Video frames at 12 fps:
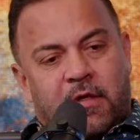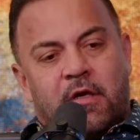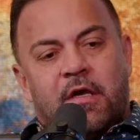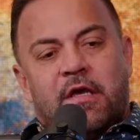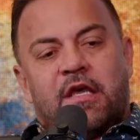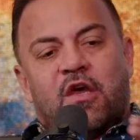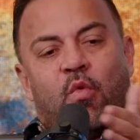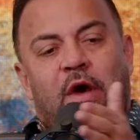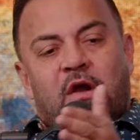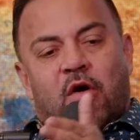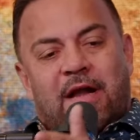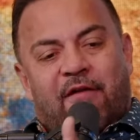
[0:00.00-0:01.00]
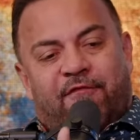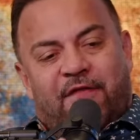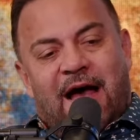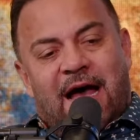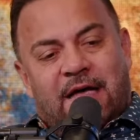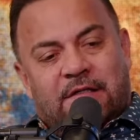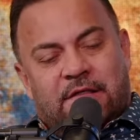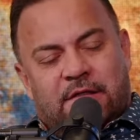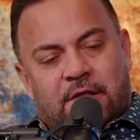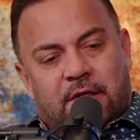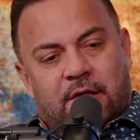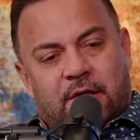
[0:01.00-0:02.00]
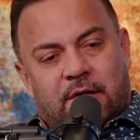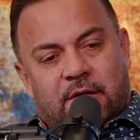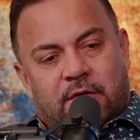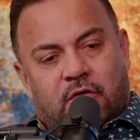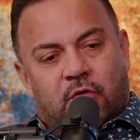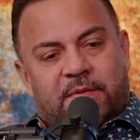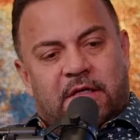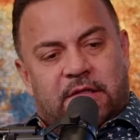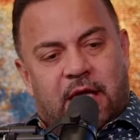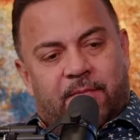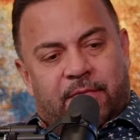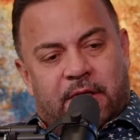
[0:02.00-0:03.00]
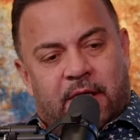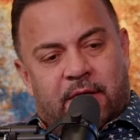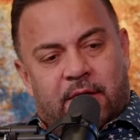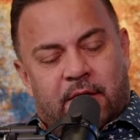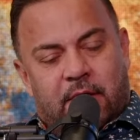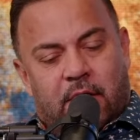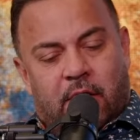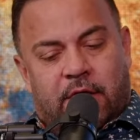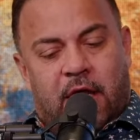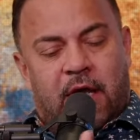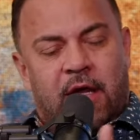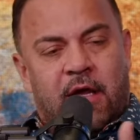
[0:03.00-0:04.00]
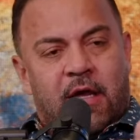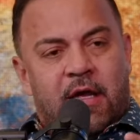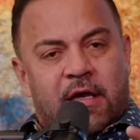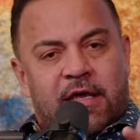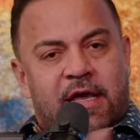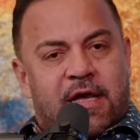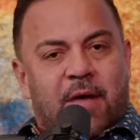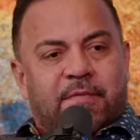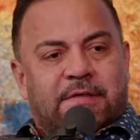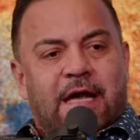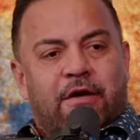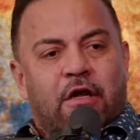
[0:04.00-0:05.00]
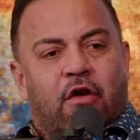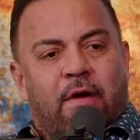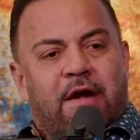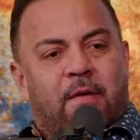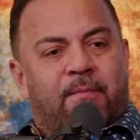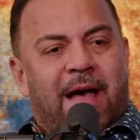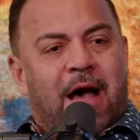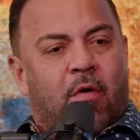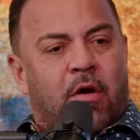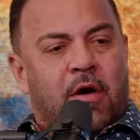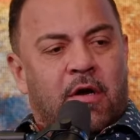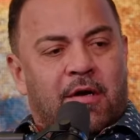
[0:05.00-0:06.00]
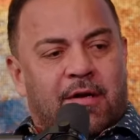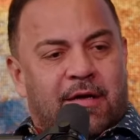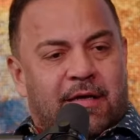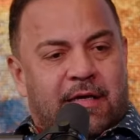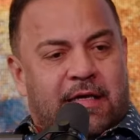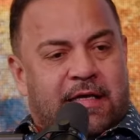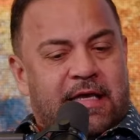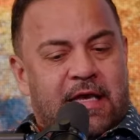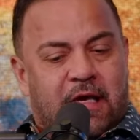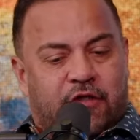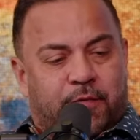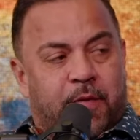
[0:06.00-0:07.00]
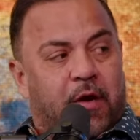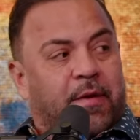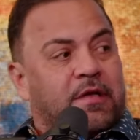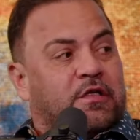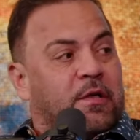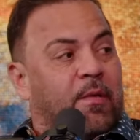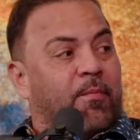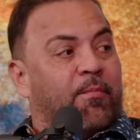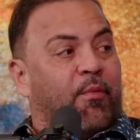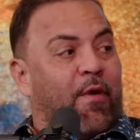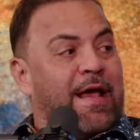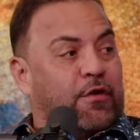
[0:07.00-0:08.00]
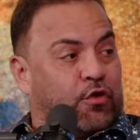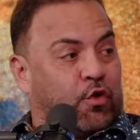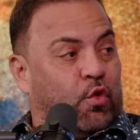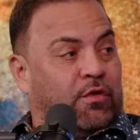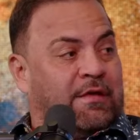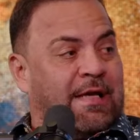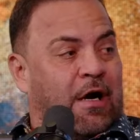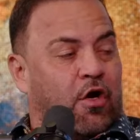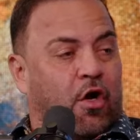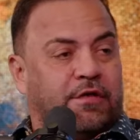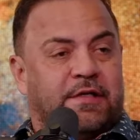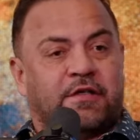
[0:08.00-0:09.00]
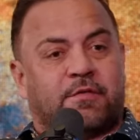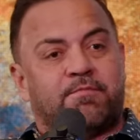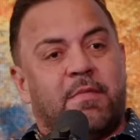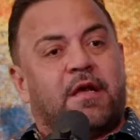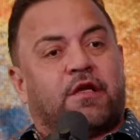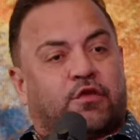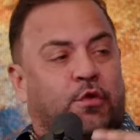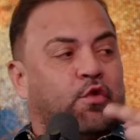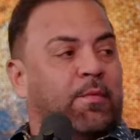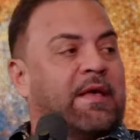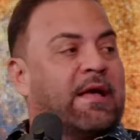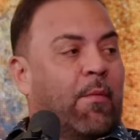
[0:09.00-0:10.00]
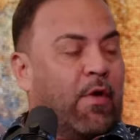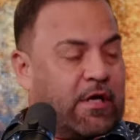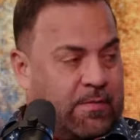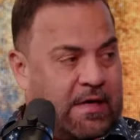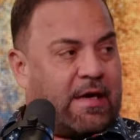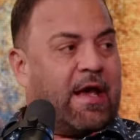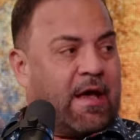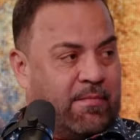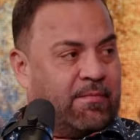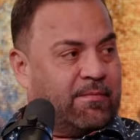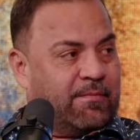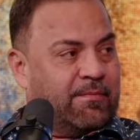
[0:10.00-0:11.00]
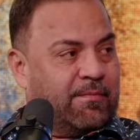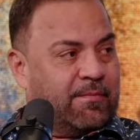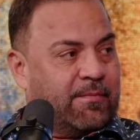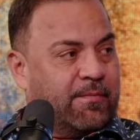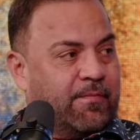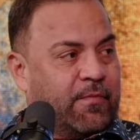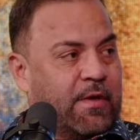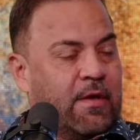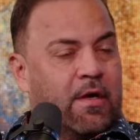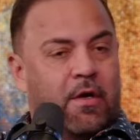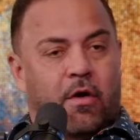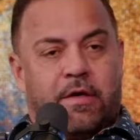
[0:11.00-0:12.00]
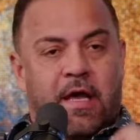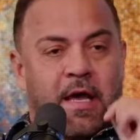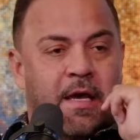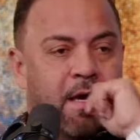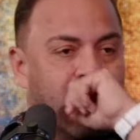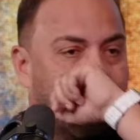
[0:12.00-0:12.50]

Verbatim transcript: He went on a fast to be tempted. Okay, he comes out in greater power he experienced breakthrough that caused his ministry to become what he became. Okay?